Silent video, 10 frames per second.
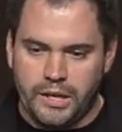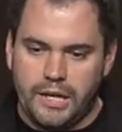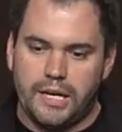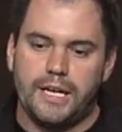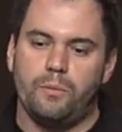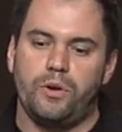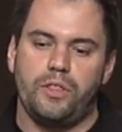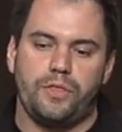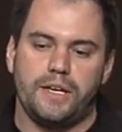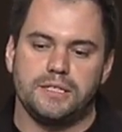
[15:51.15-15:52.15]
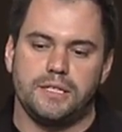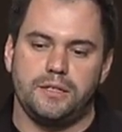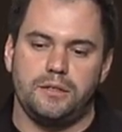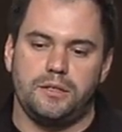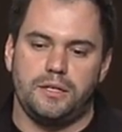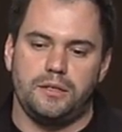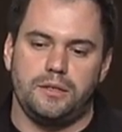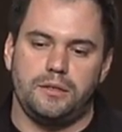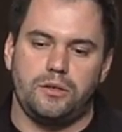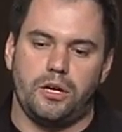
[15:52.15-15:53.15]
And again, one of the things that
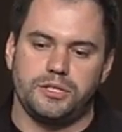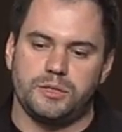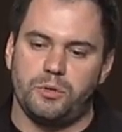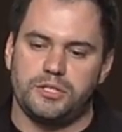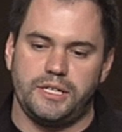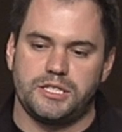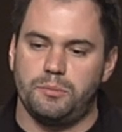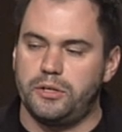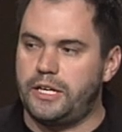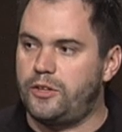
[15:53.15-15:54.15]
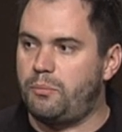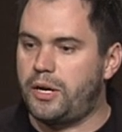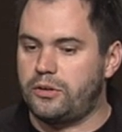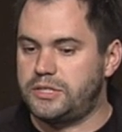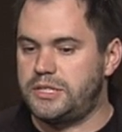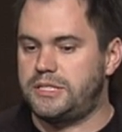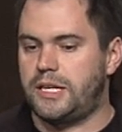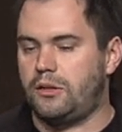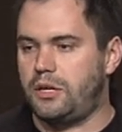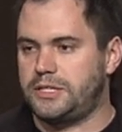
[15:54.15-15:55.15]
causes most of the instability in the debugger is these
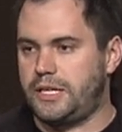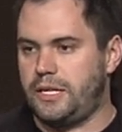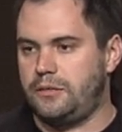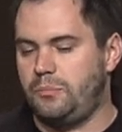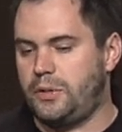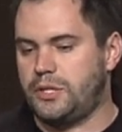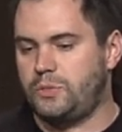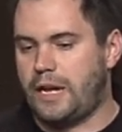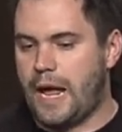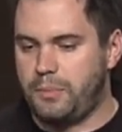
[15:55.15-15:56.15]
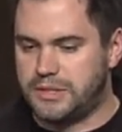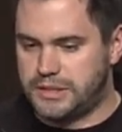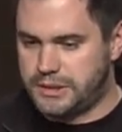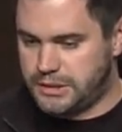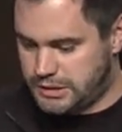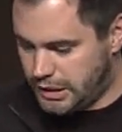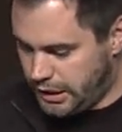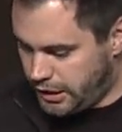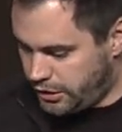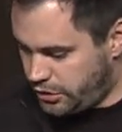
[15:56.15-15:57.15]
deadlocks again. Because what happens is
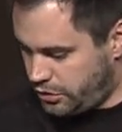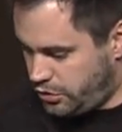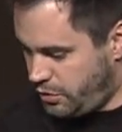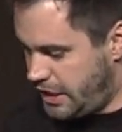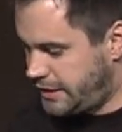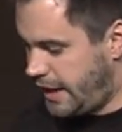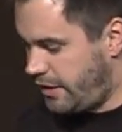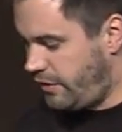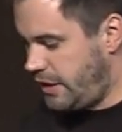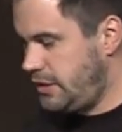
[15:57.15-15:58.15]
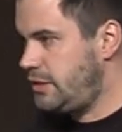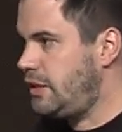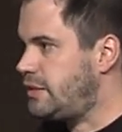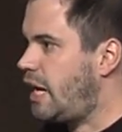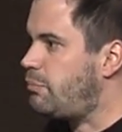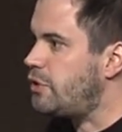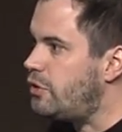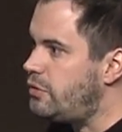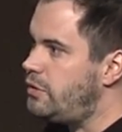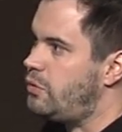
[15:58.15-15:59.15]
you hit that event, a type
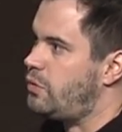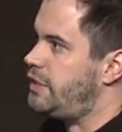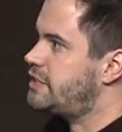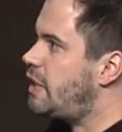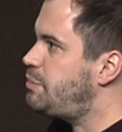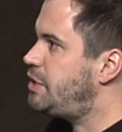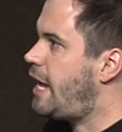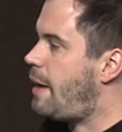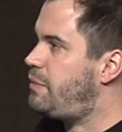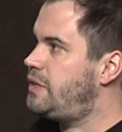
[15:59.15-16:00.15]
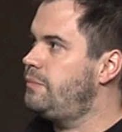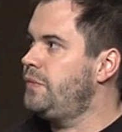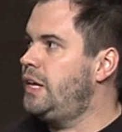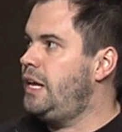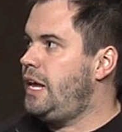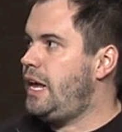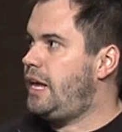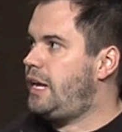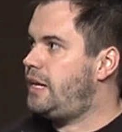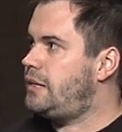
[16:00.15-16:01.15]
load or an exception happened,
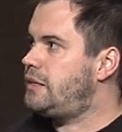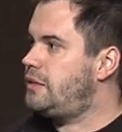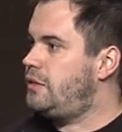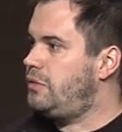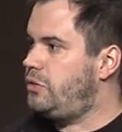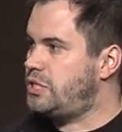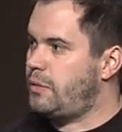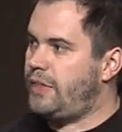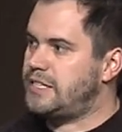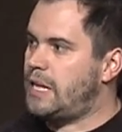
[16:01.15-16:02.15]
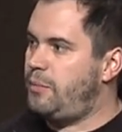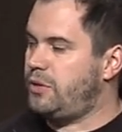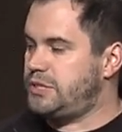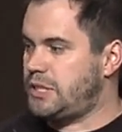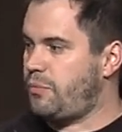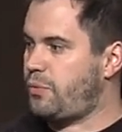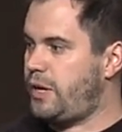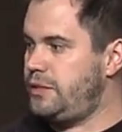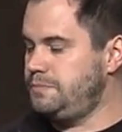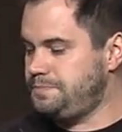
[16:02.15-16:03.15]
and so that's happening on some
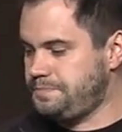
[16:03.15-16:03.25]
thread.